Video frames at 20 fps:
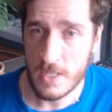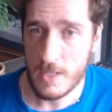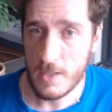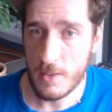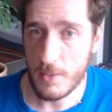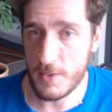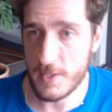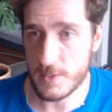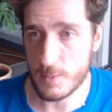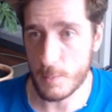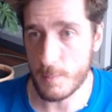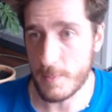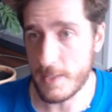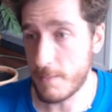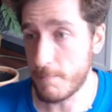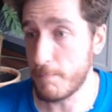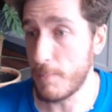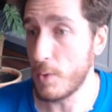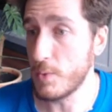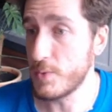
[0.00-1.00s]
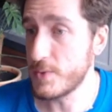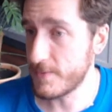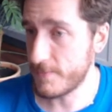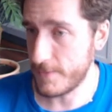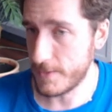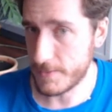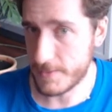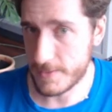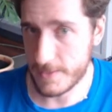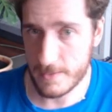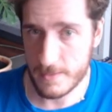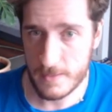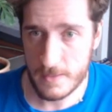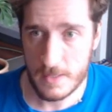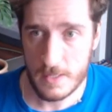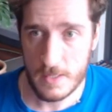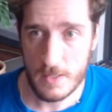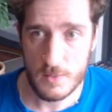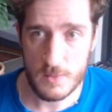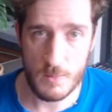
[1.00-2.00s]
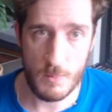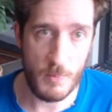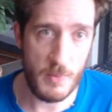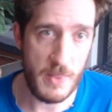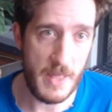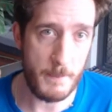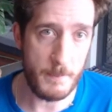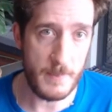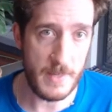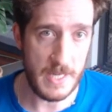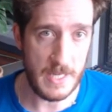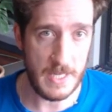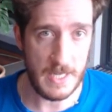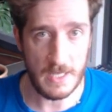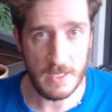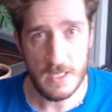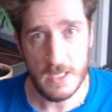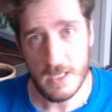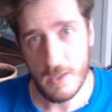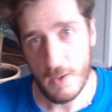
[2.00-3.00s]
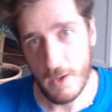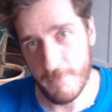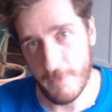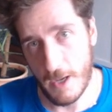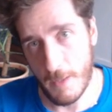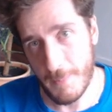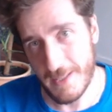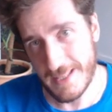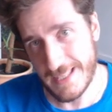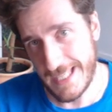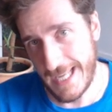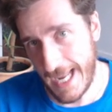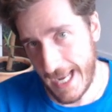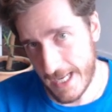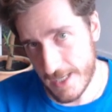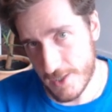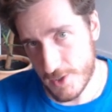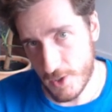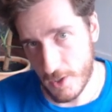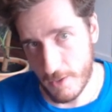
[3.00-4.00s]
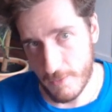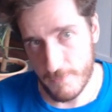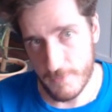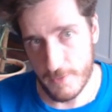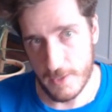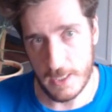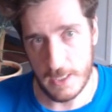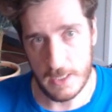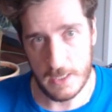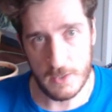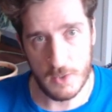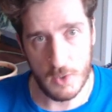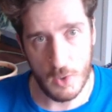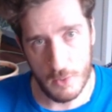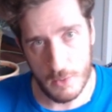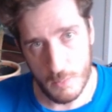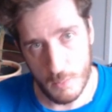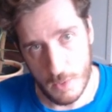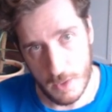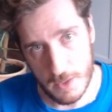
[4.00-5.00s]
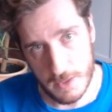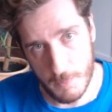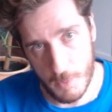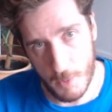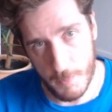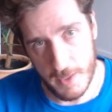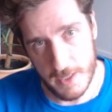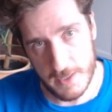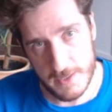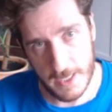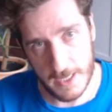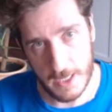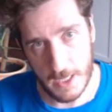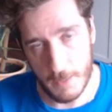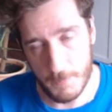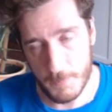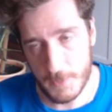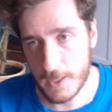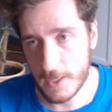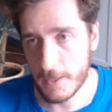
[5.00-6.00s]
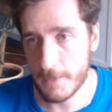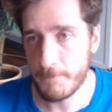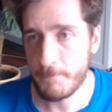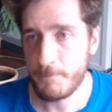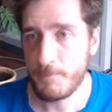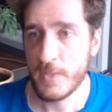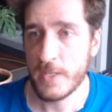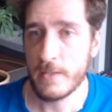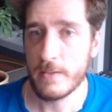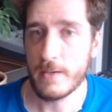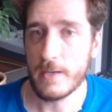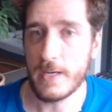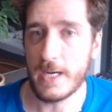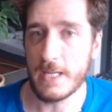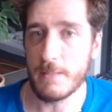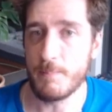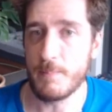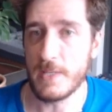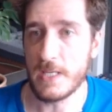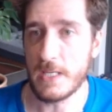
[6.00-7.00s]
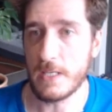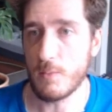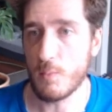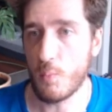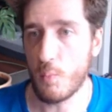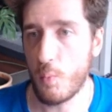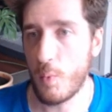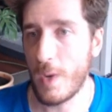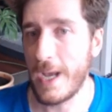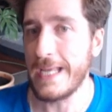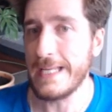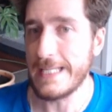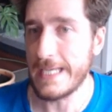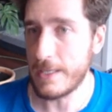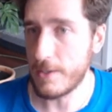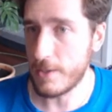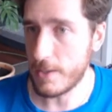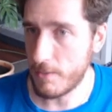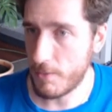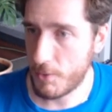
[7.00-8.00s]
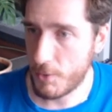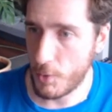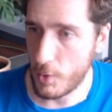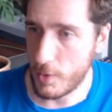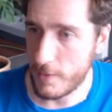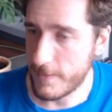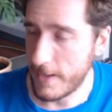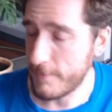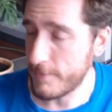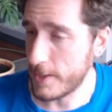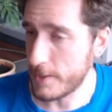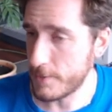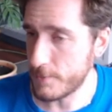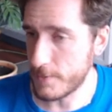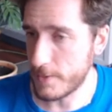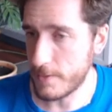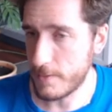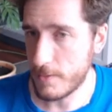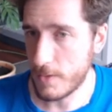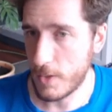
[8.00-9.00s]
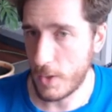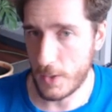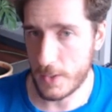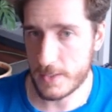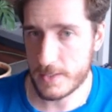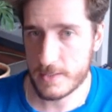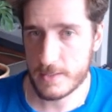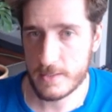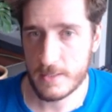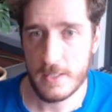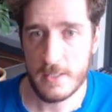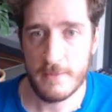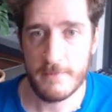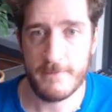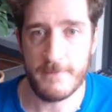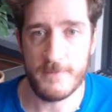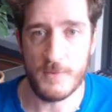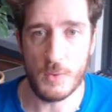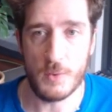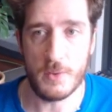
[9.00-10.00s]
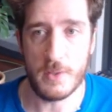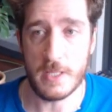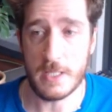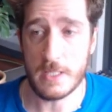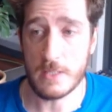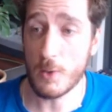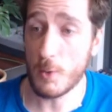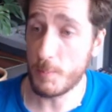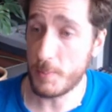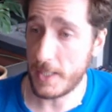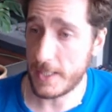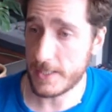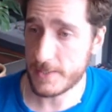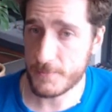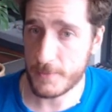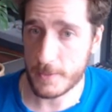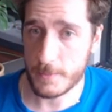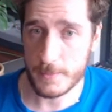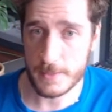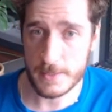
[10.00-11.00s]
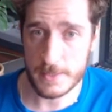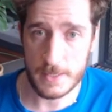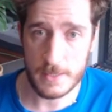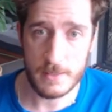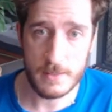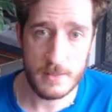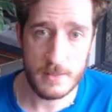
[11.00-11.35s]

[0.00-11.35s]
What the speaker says: this will be the most filtered, that being if I'm at the edge of the cone, at the moment it's like up here, I'd be way down at 3500 hertz for the low pass frequency.